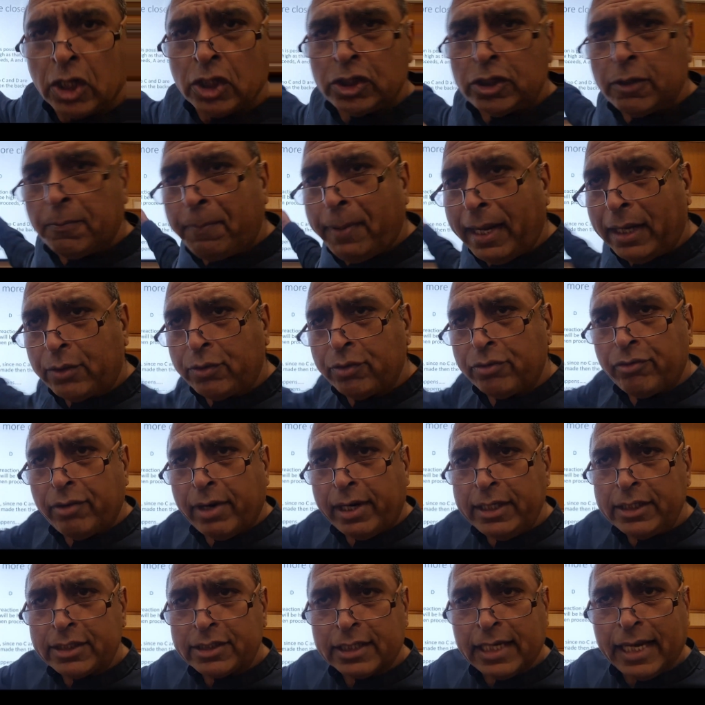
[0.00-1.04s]
the backward
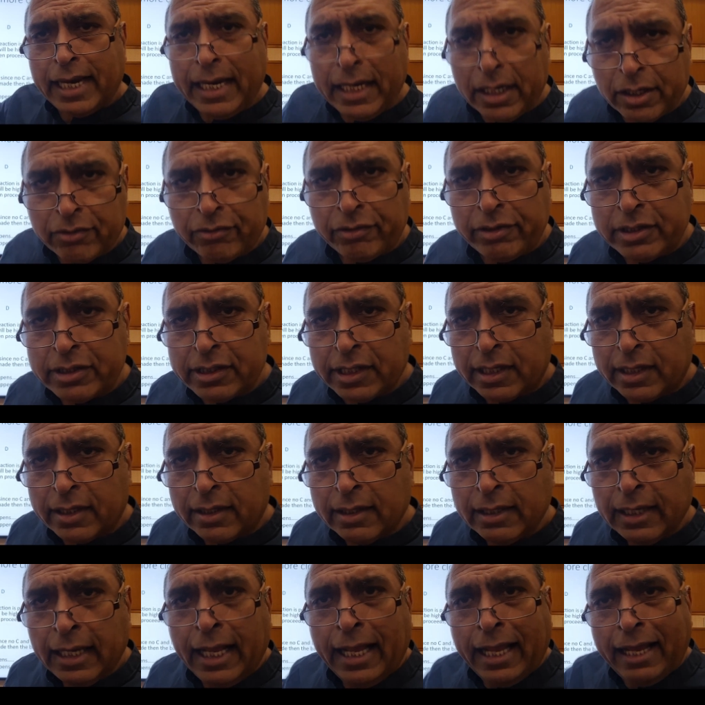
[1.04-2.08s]
rate increasing,
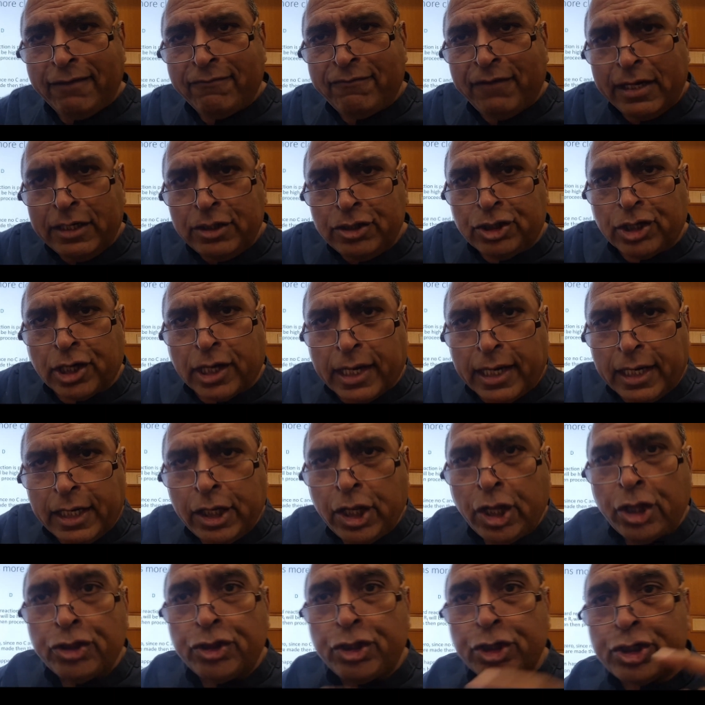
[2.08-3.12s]

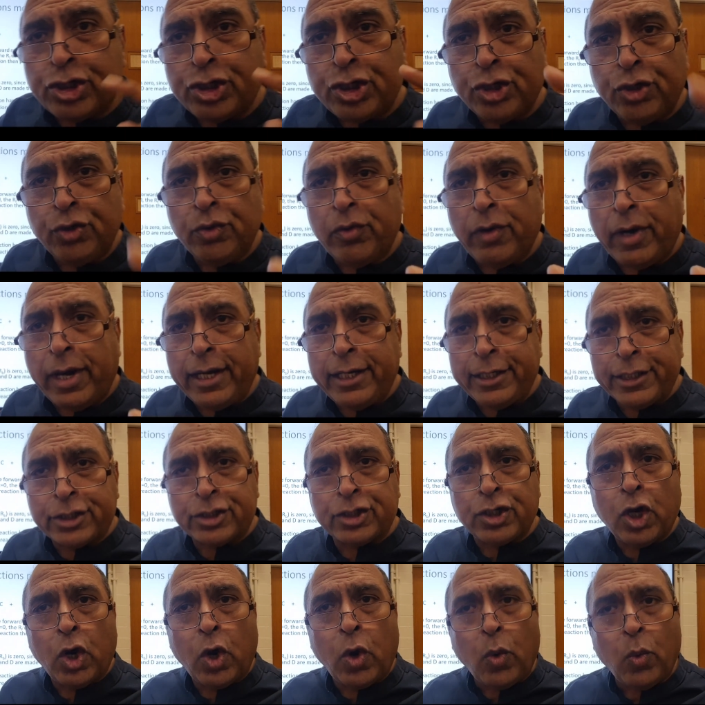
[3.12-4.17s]
eventually the two
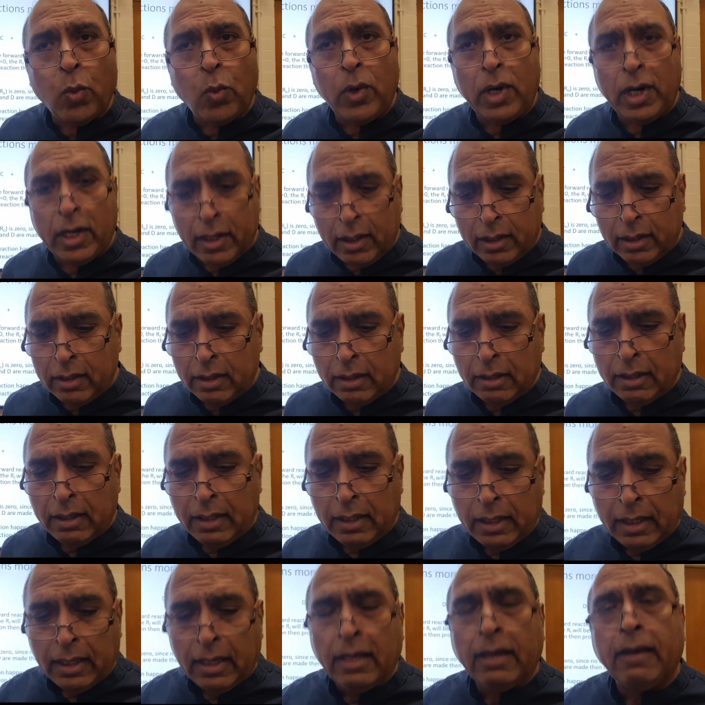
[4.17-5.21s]
rates will
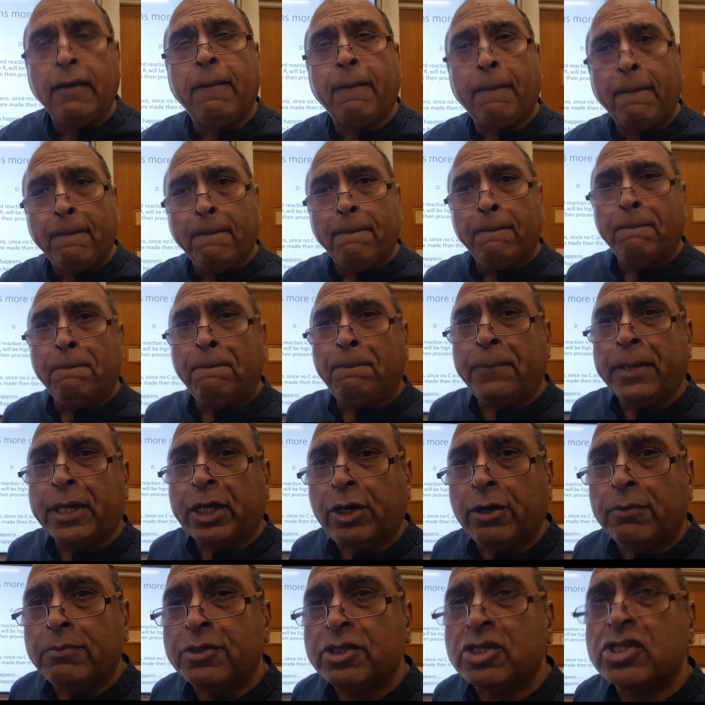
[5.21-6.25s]

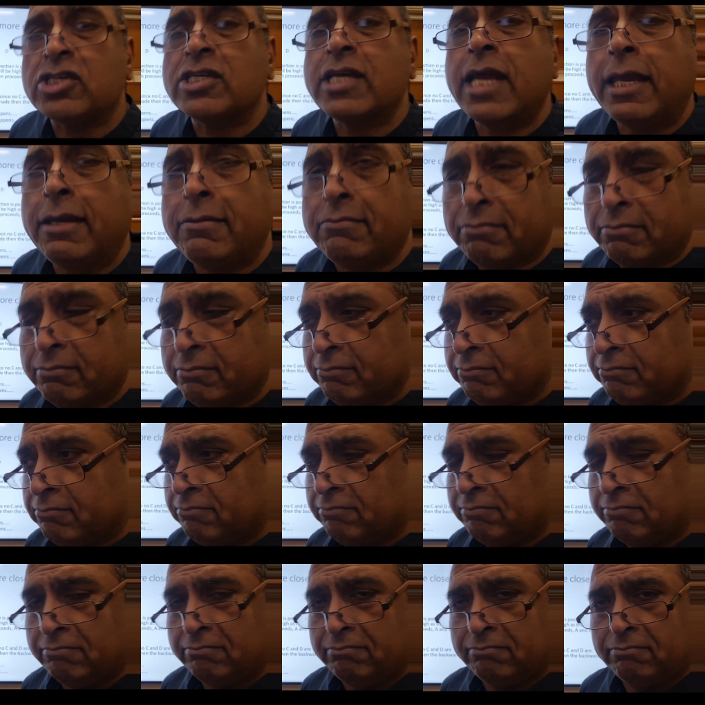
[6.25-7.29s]
become the same.
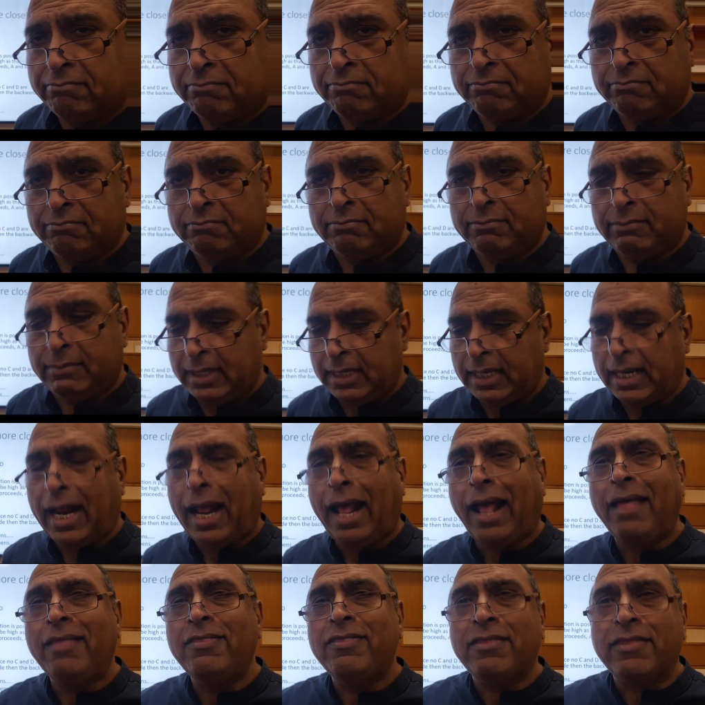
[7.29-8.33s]

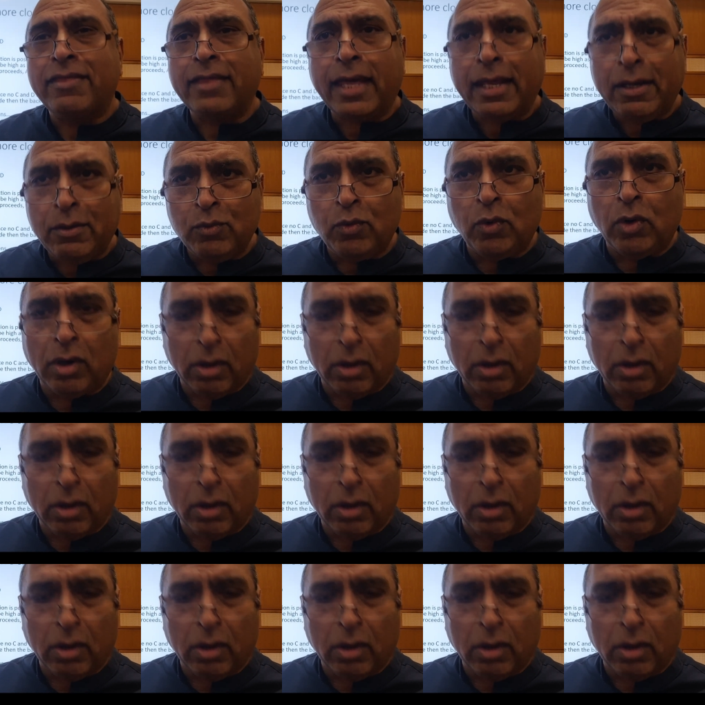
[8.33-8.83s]
And then